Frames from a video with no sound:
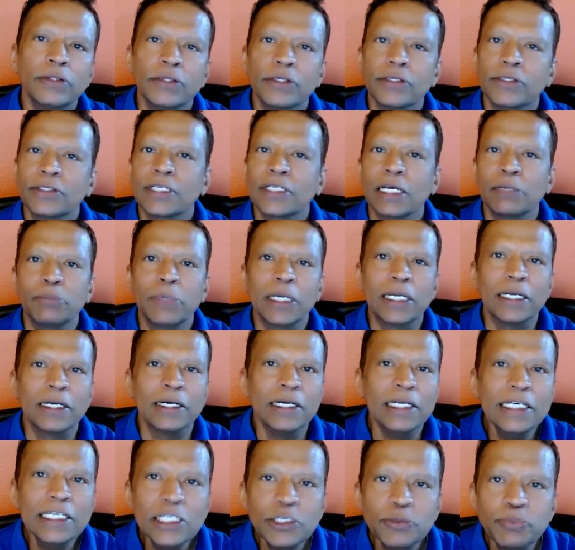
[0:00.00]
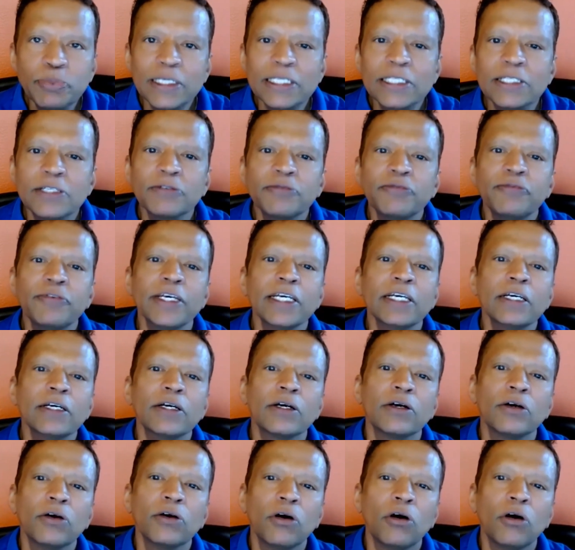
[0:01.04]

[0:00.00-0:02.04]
This can be release-specific,